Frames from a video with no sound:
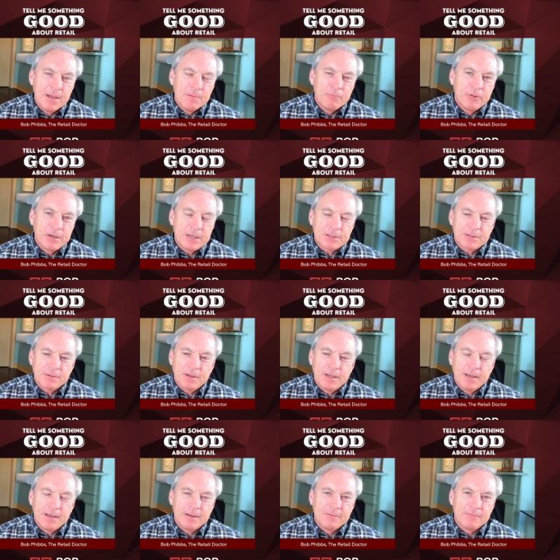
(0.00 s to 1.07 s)
British
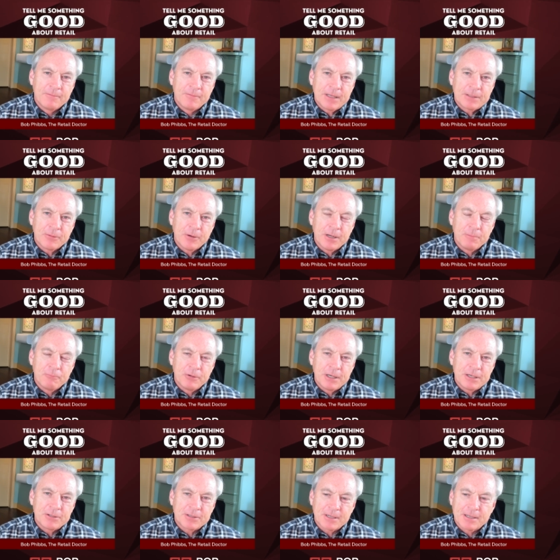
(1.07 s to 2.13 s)
uh, Victoria,
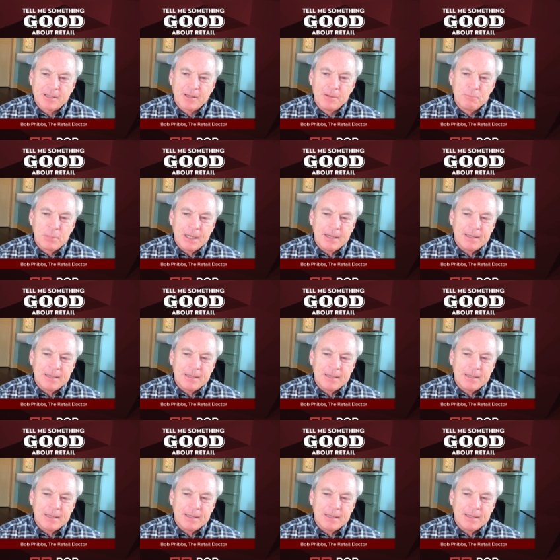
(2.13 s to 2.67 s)
British Columbia.